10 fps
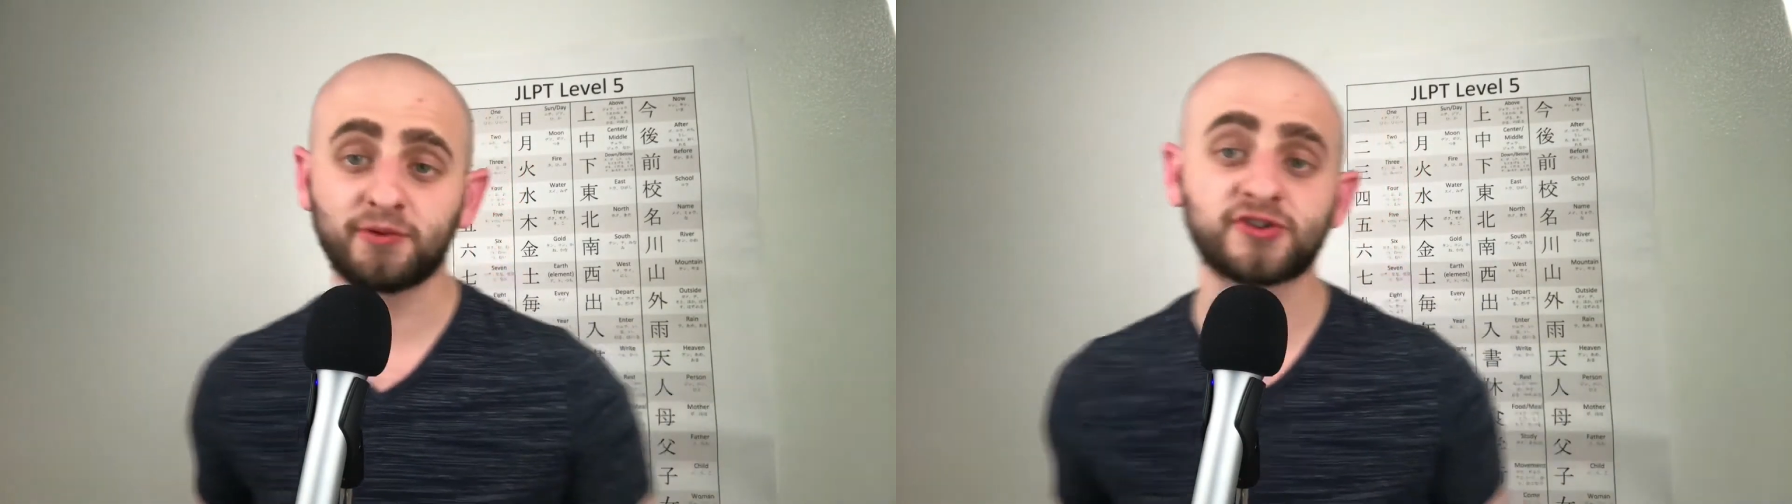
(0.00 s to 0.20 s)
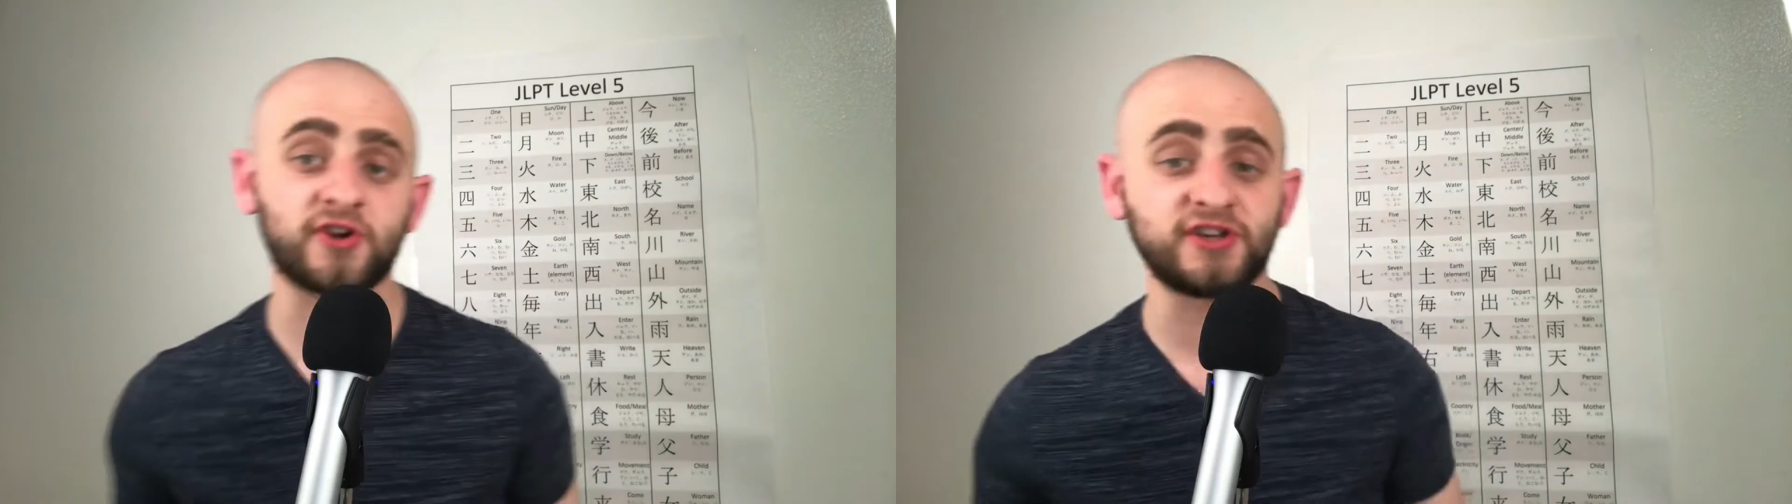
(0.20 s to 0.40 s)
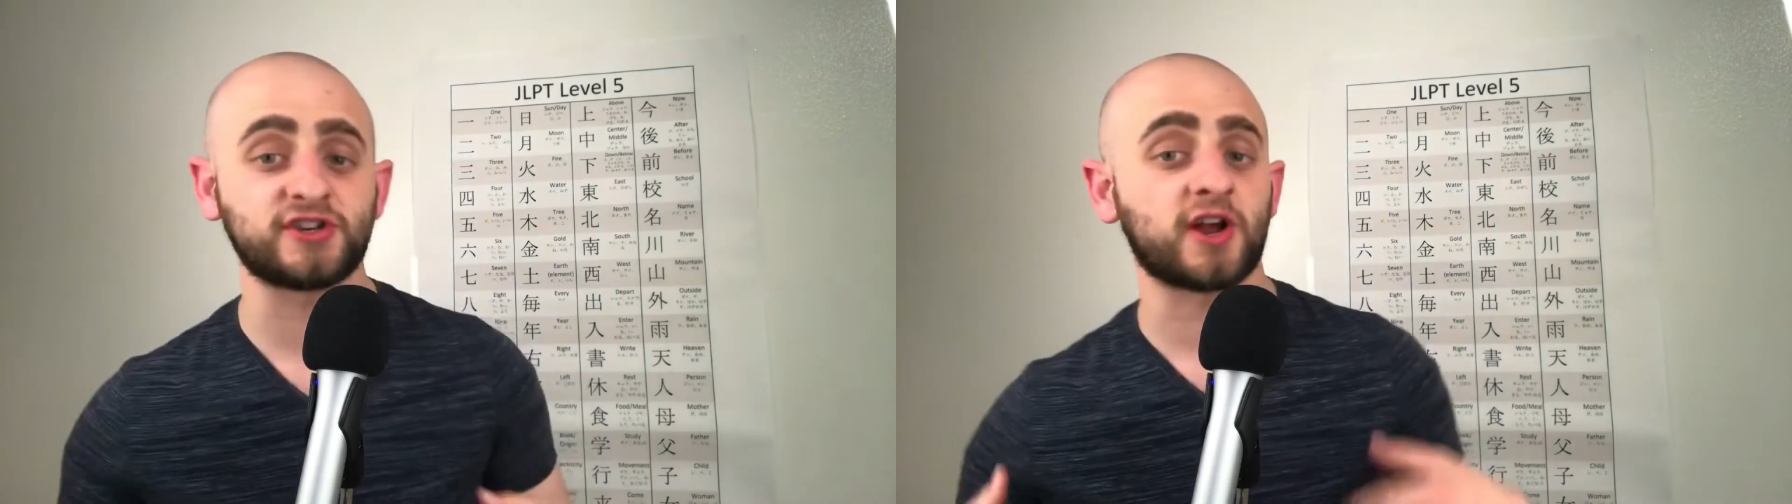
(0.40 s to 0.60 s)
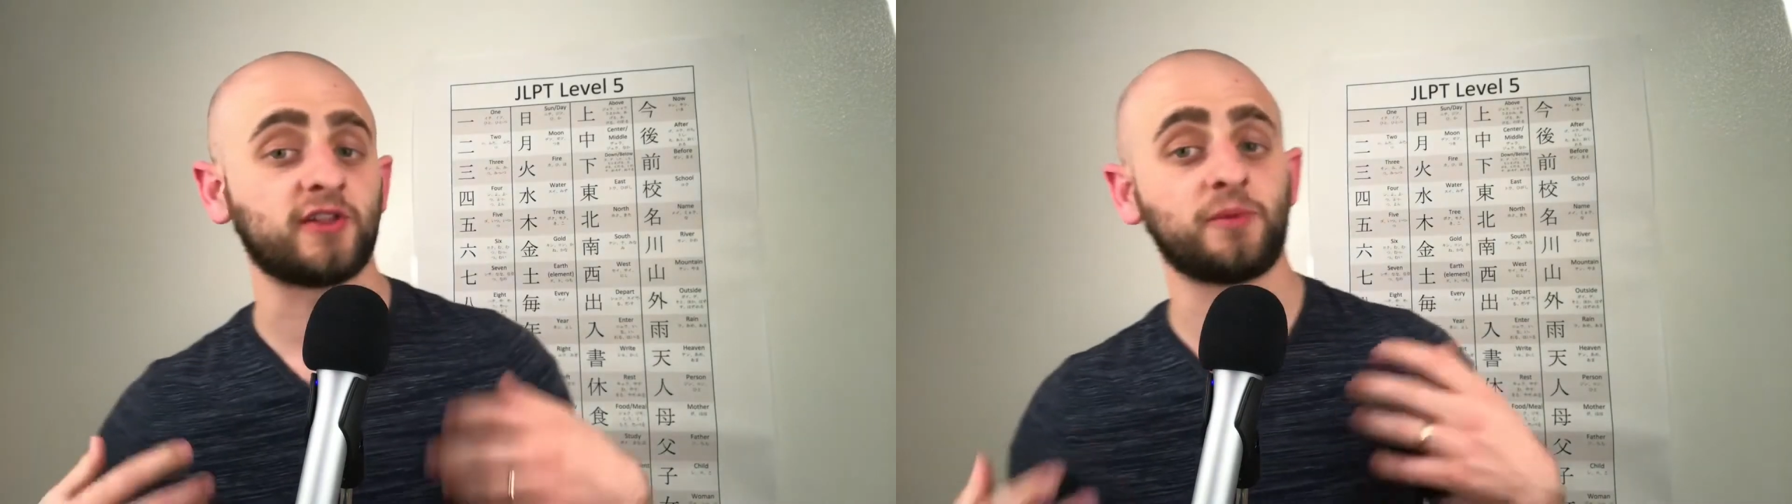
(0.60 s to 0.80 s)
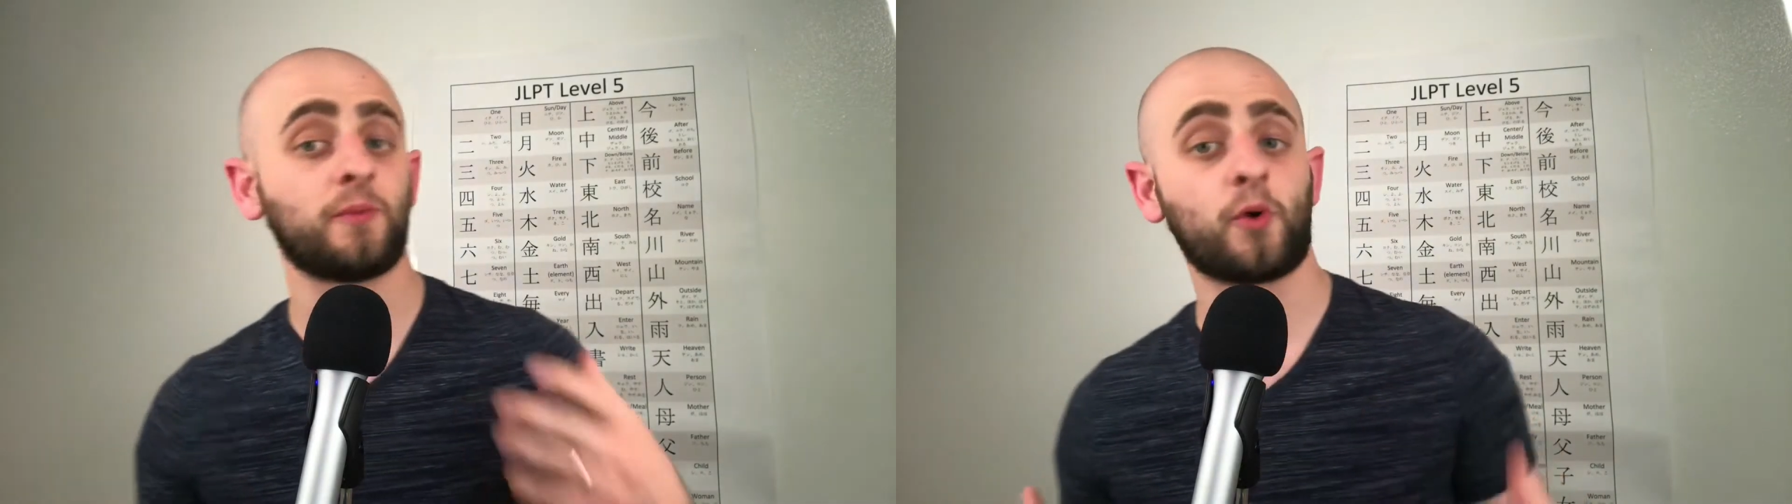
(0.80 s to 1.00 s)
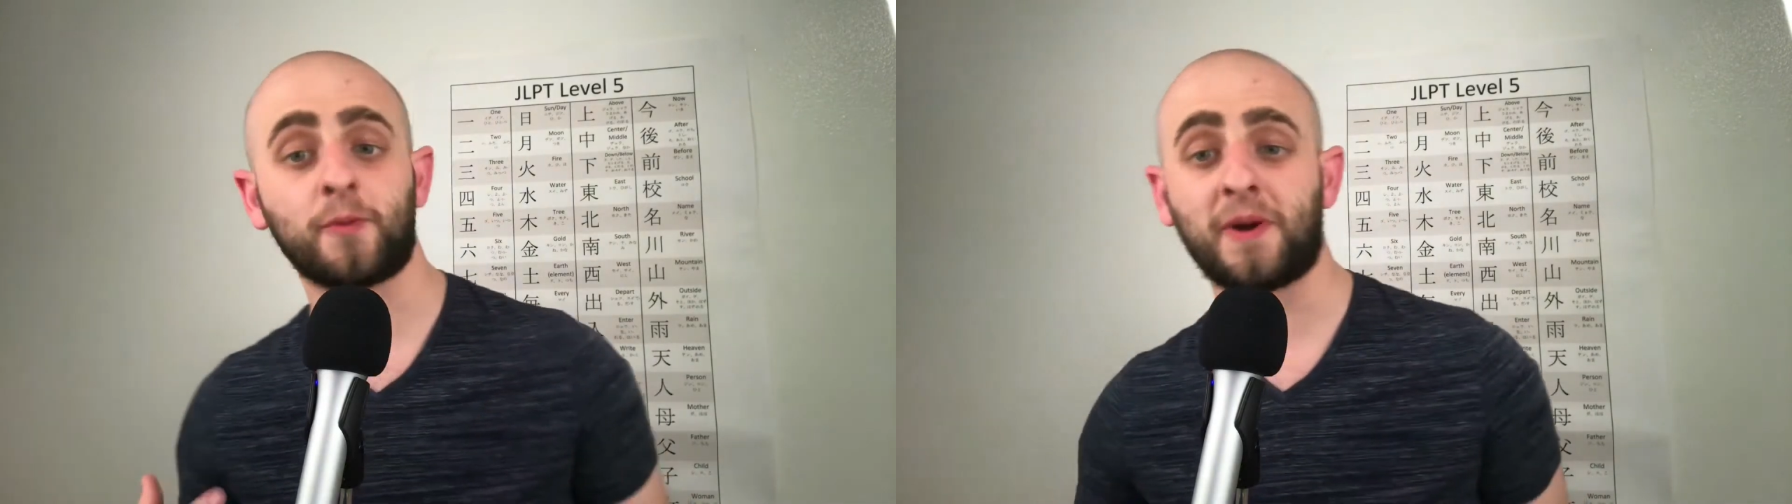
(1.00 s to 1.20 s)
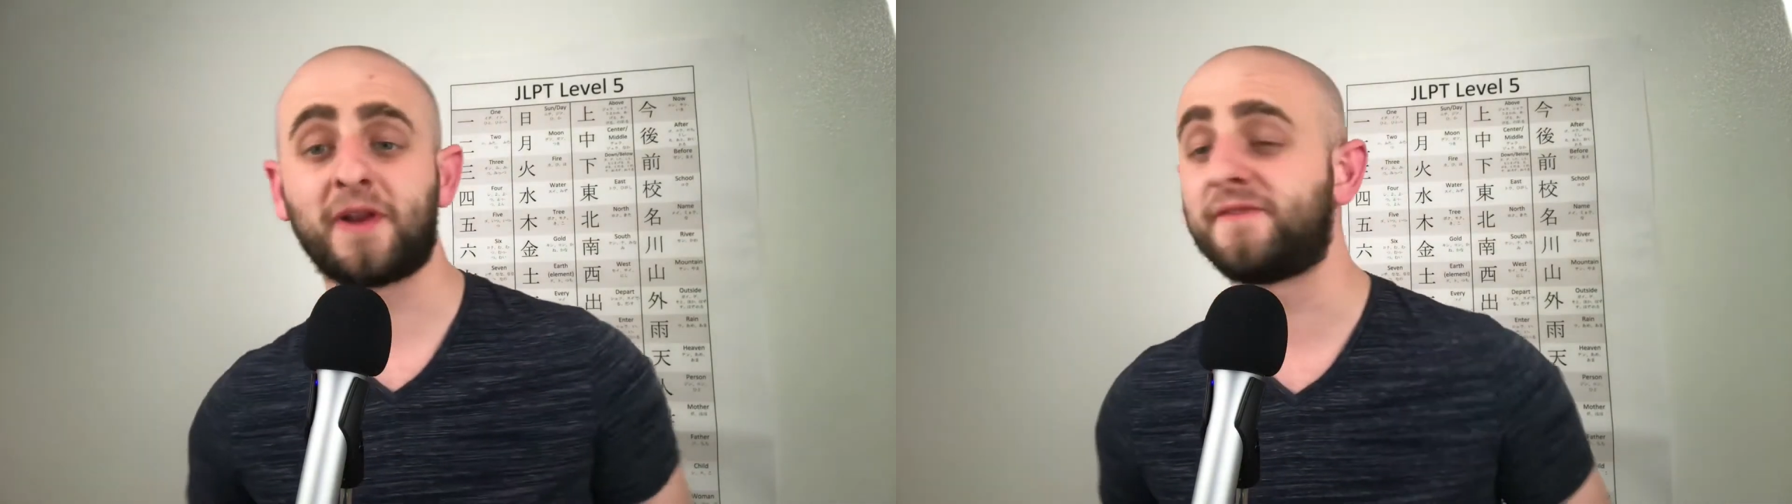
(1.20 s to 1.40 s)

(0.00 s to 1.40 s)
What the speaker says: We're starting to talk a little bit more about